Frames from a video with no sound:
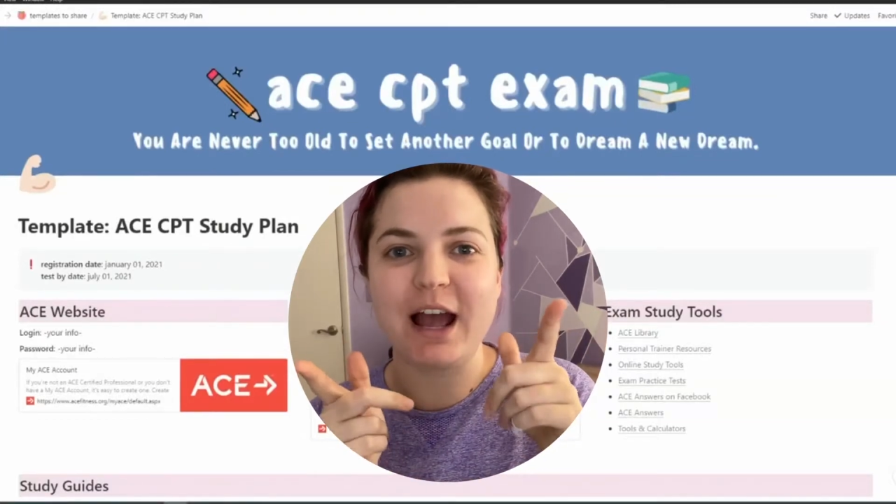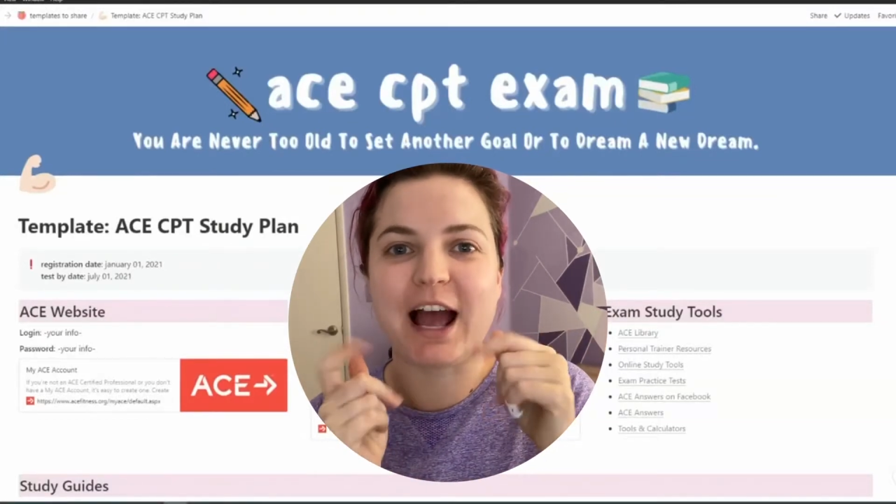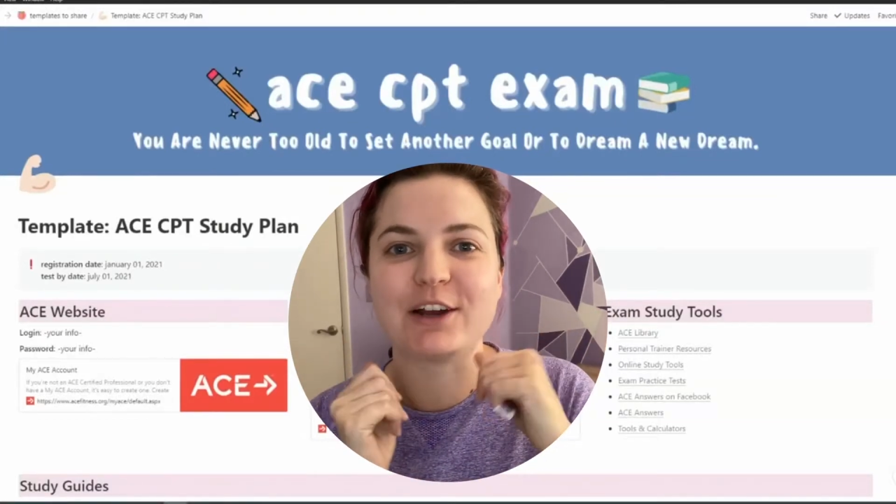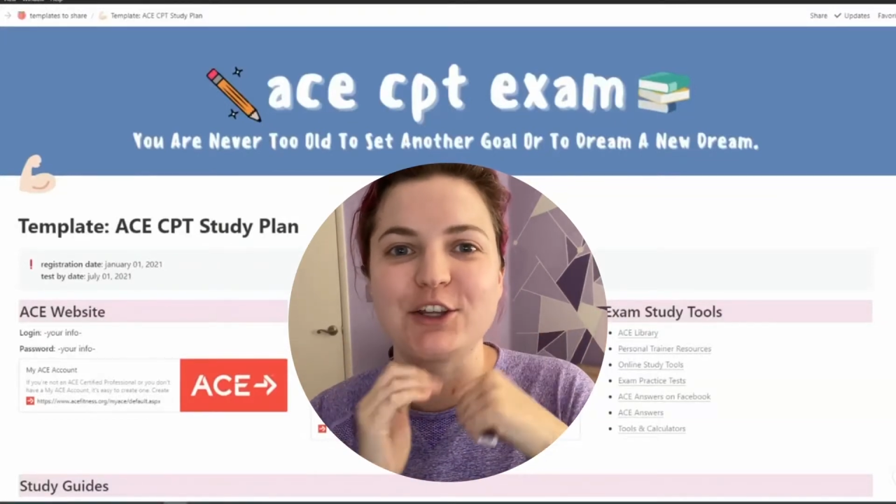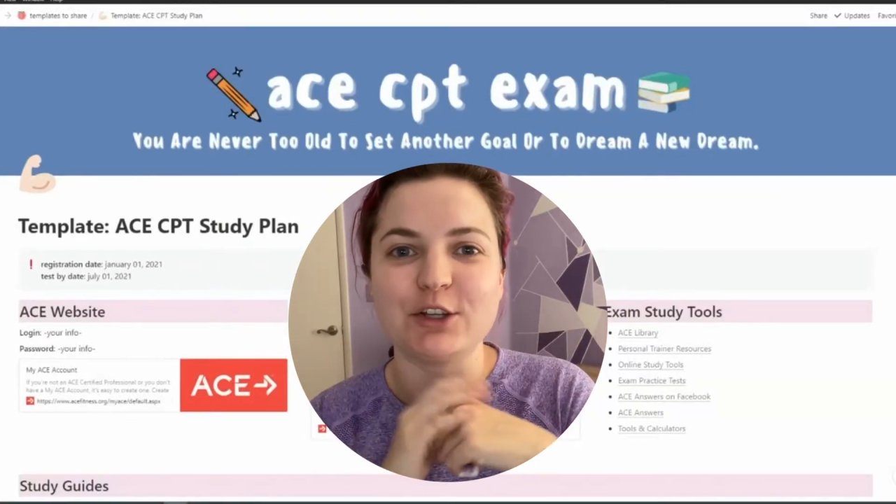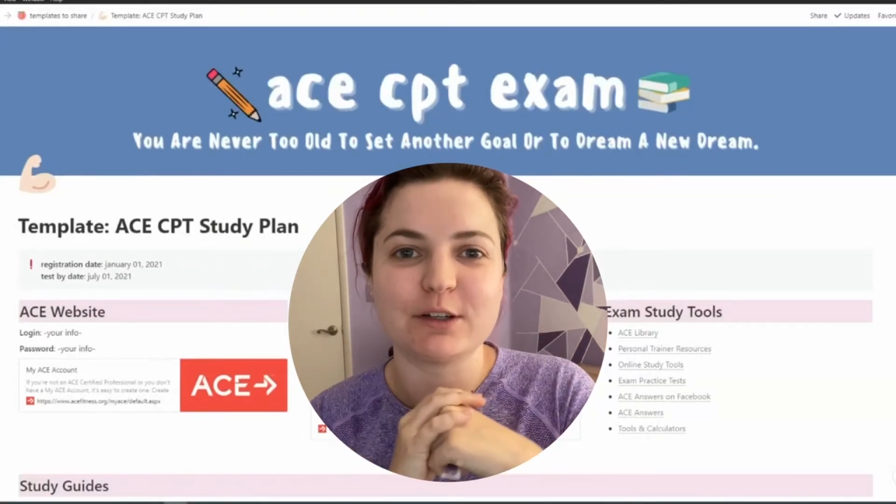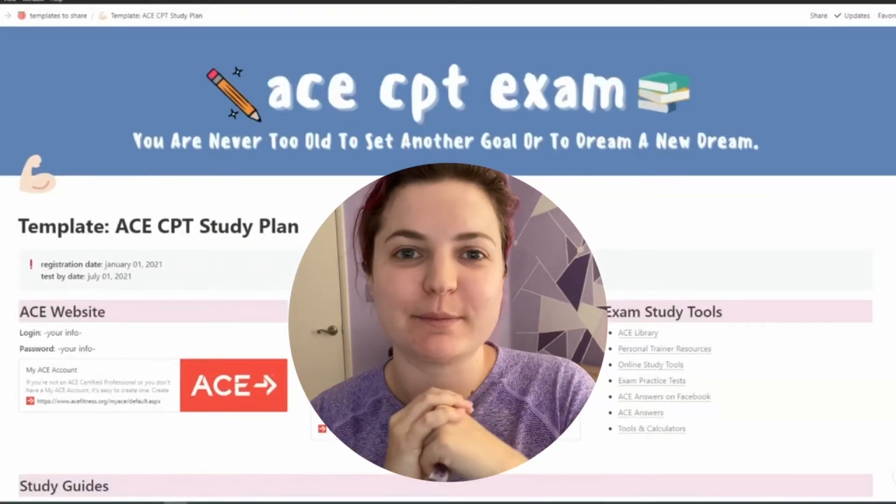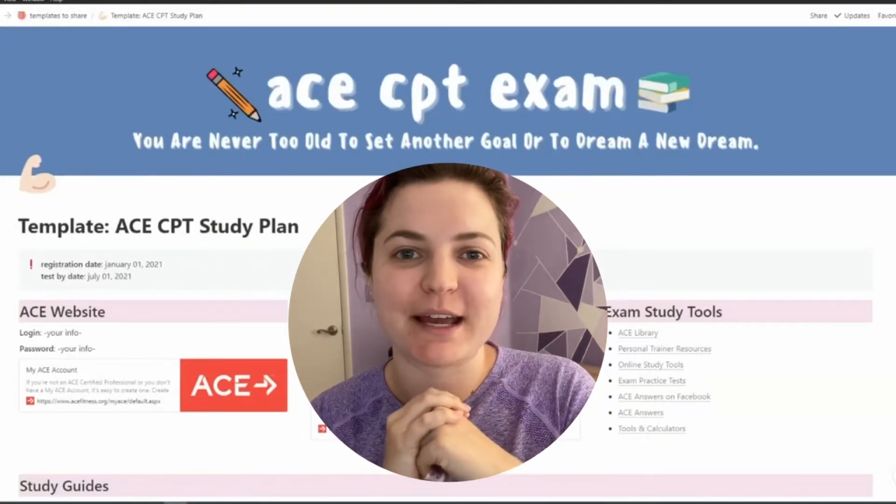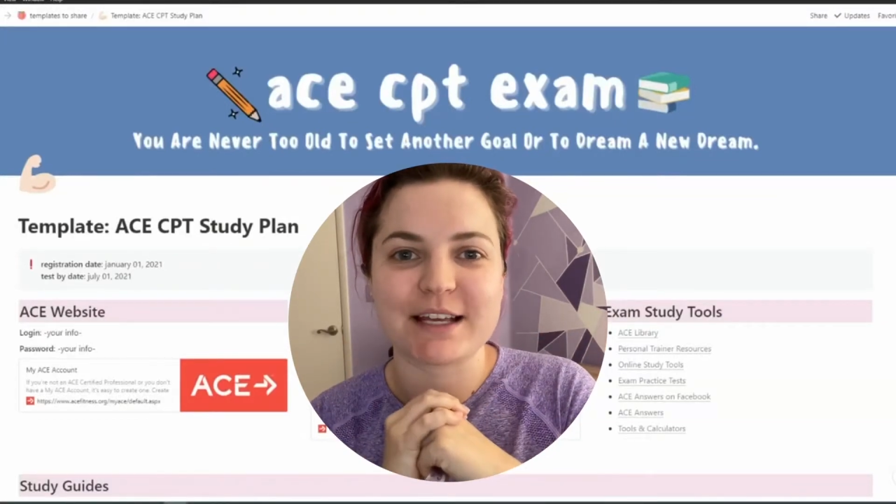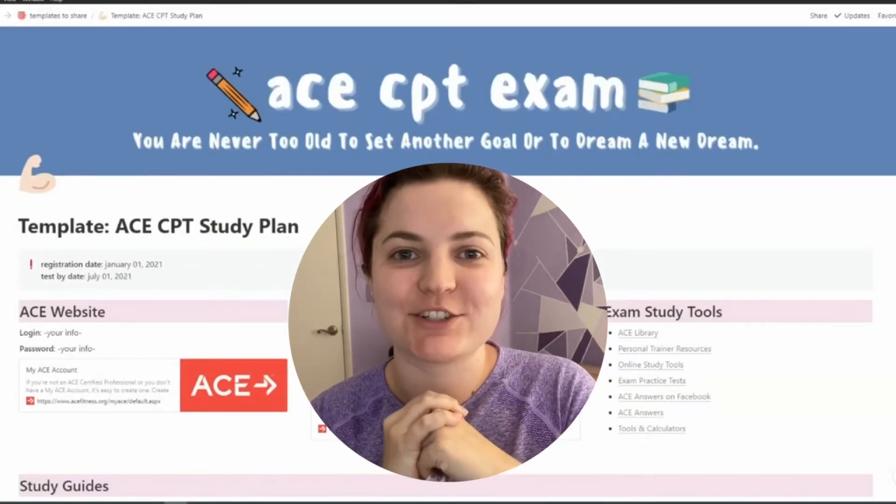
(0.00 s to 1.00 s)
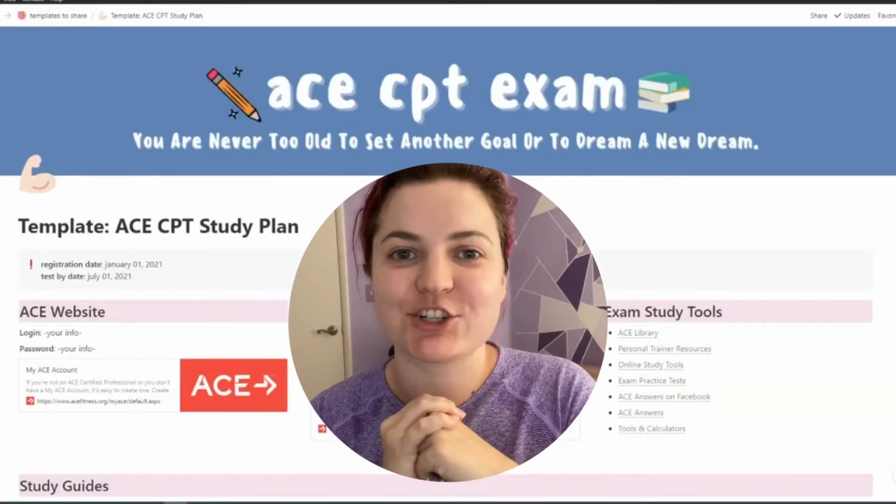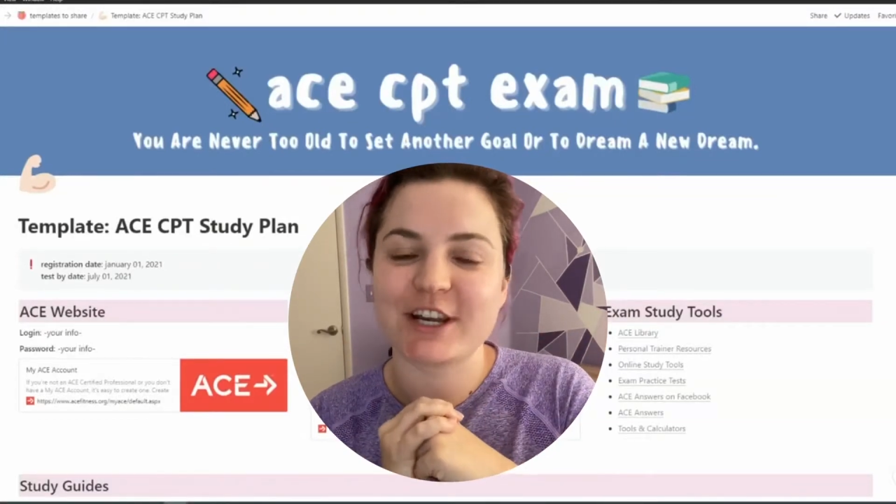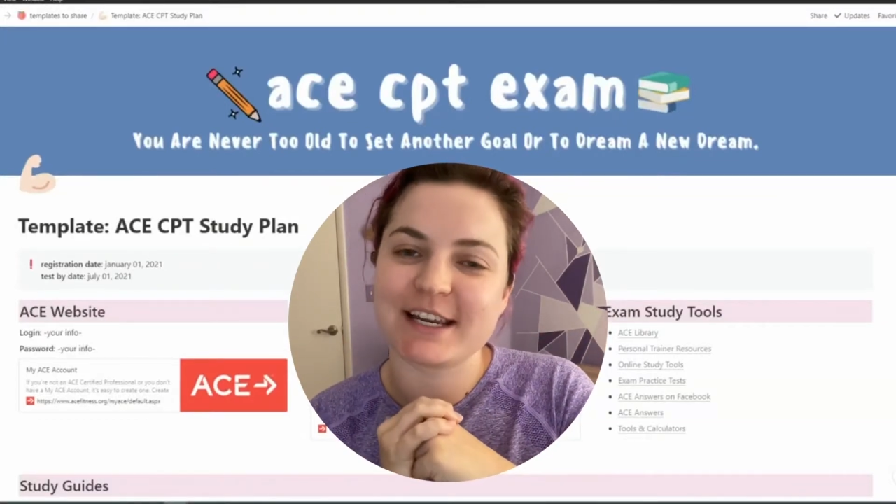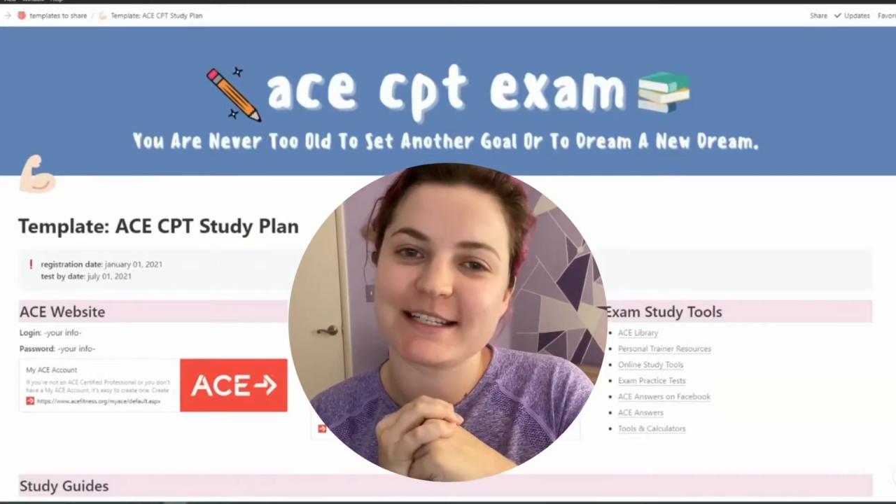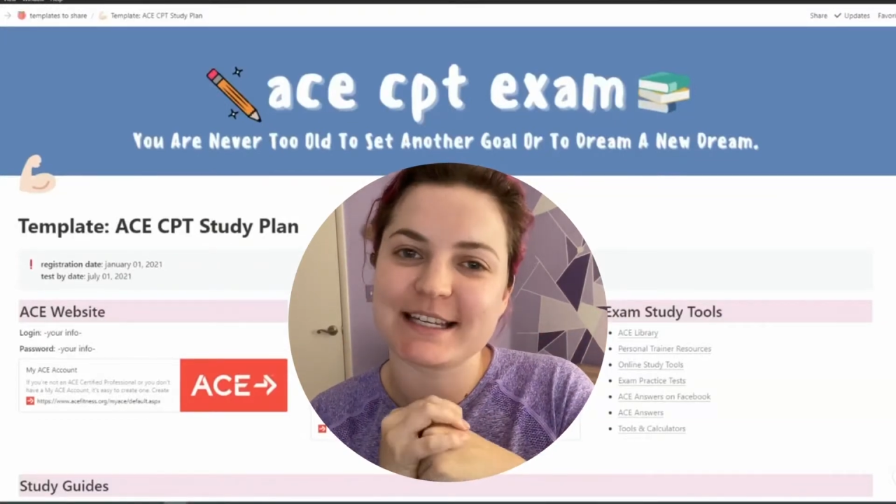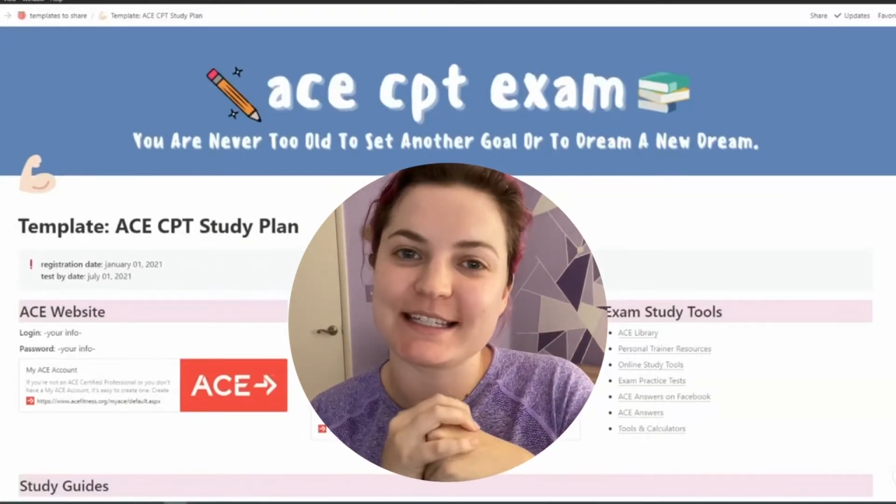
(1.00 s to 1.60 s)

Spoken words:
how you can pass your ACE